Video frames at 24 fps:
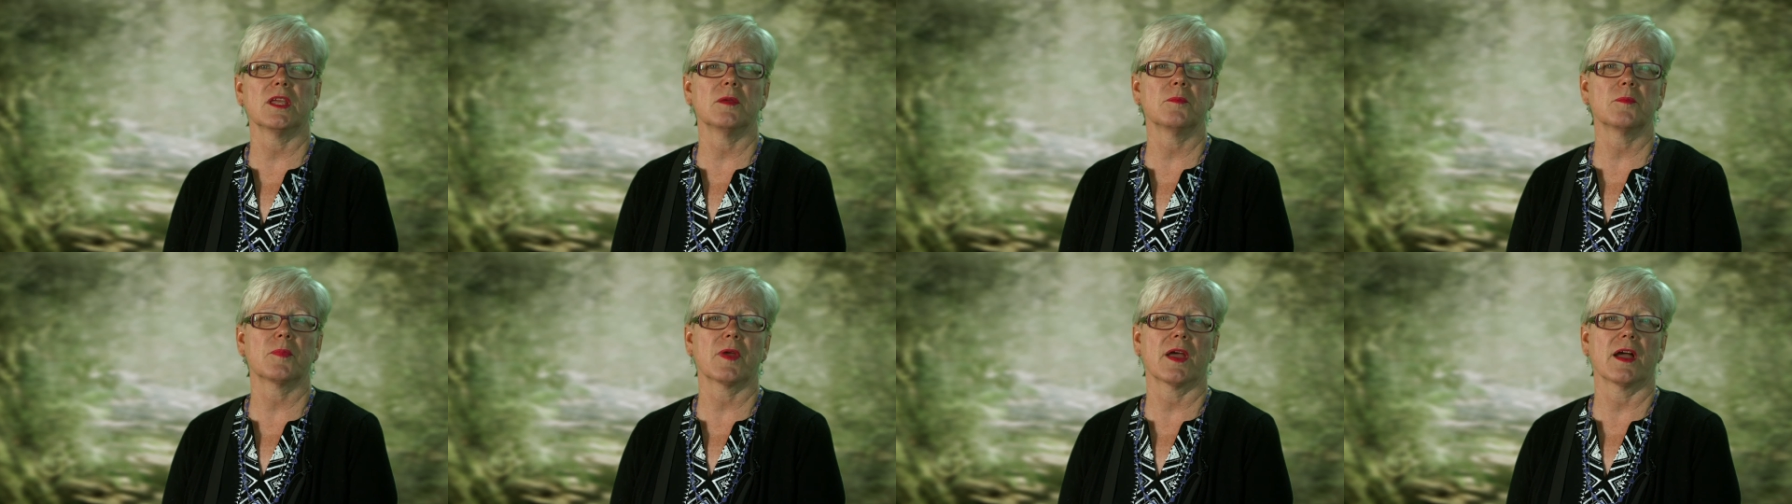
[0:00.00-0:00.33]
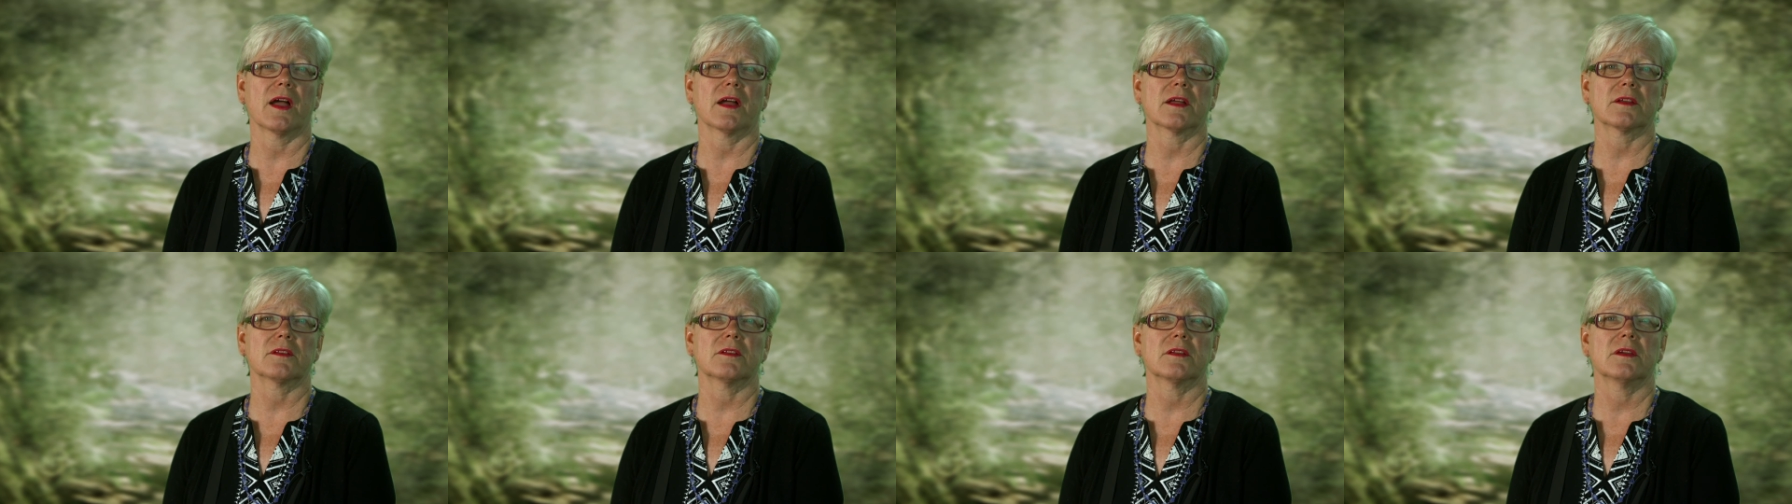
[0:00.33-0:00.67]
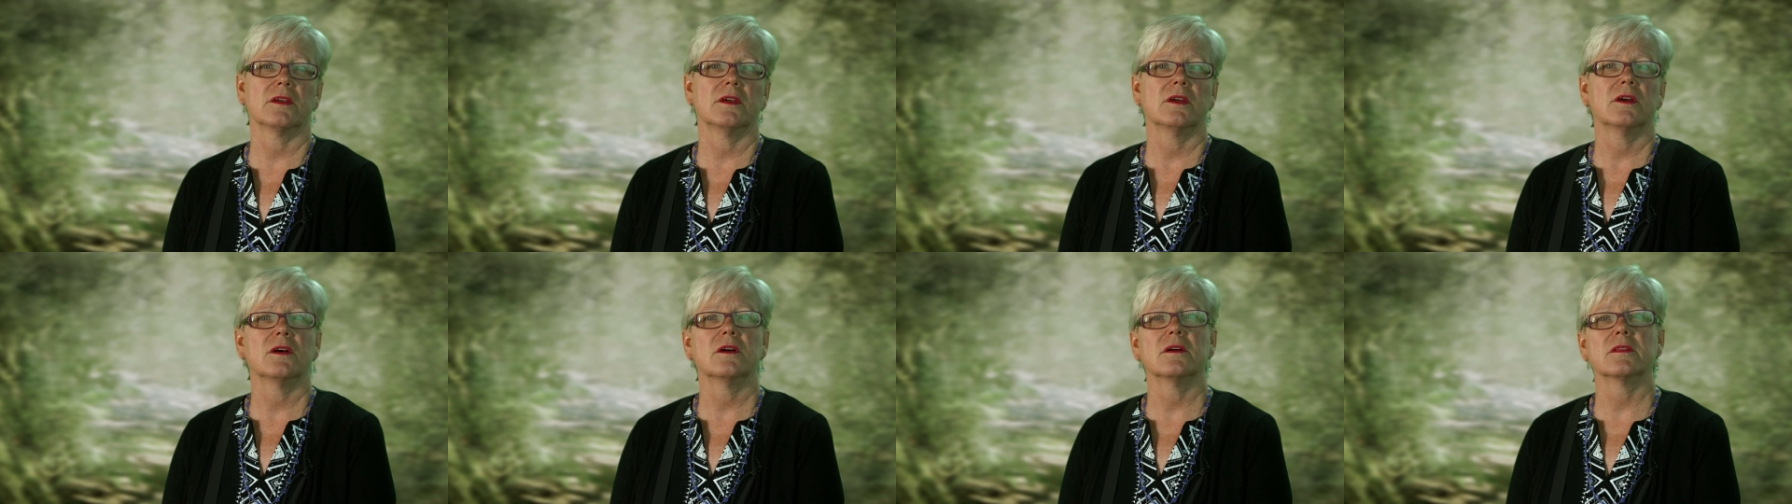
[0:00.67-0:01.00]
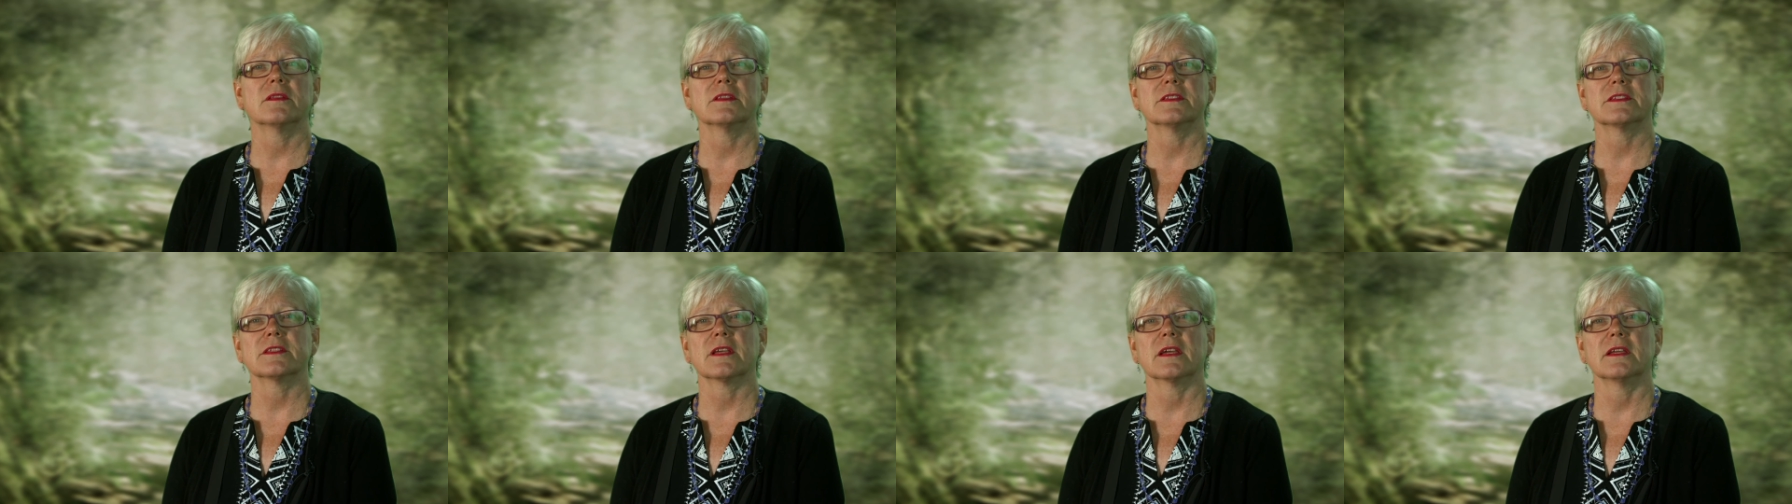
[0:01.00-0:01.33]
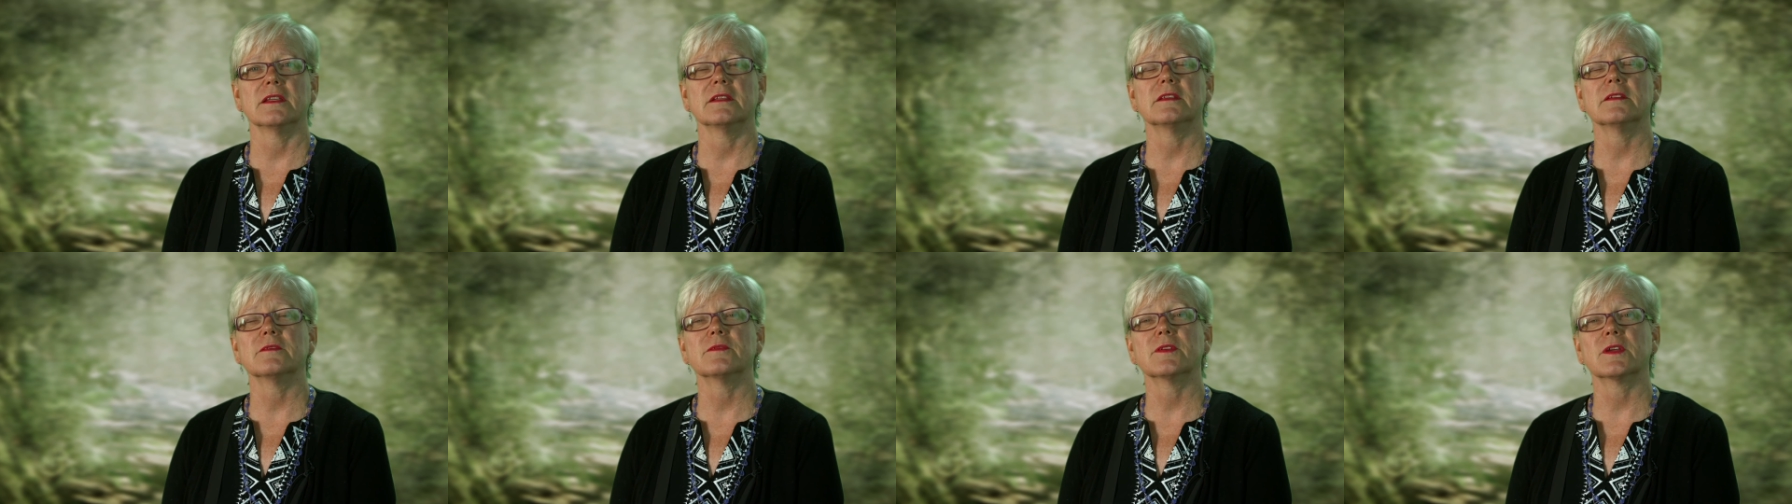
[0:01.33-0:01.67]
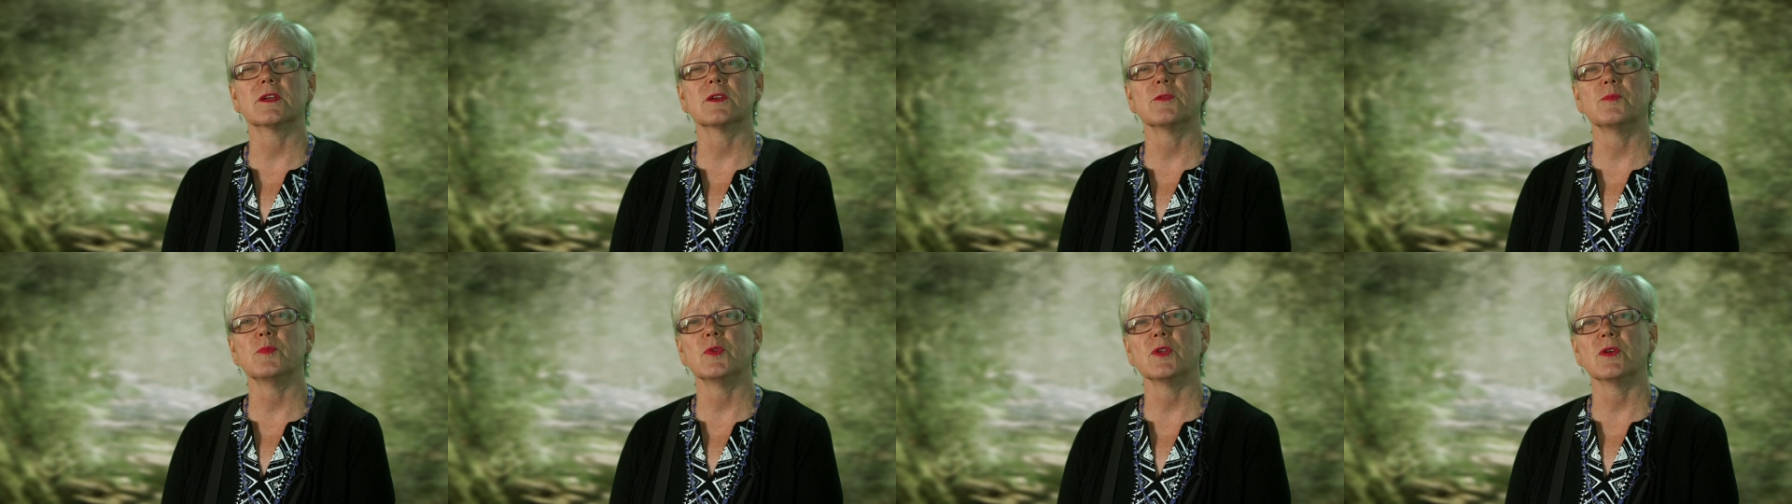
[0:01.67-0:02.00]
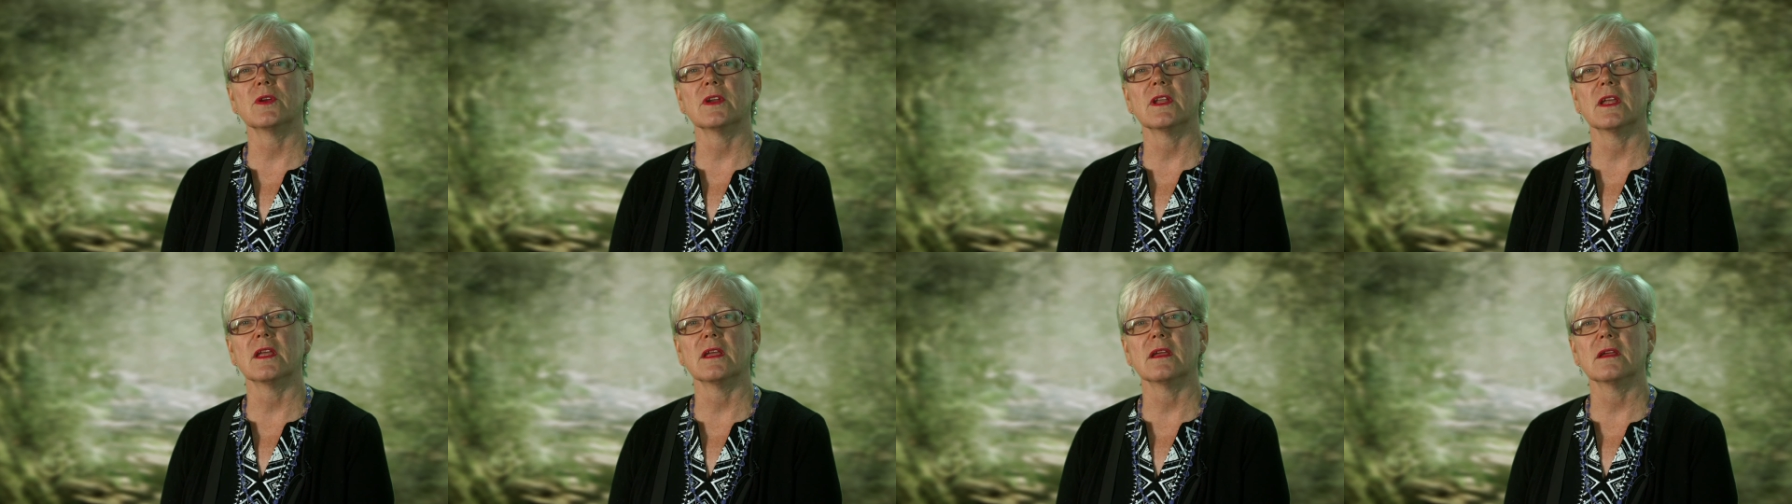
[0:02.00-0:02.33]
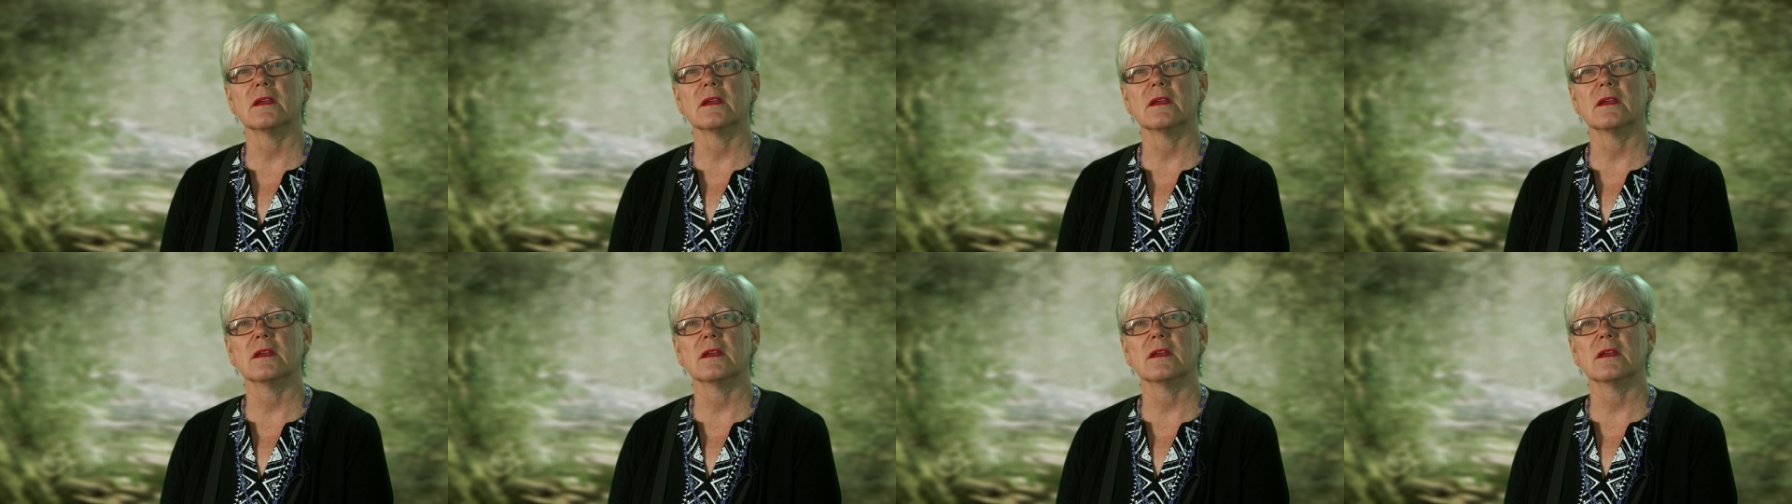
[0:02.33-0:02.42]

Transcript: impact on the scientific community.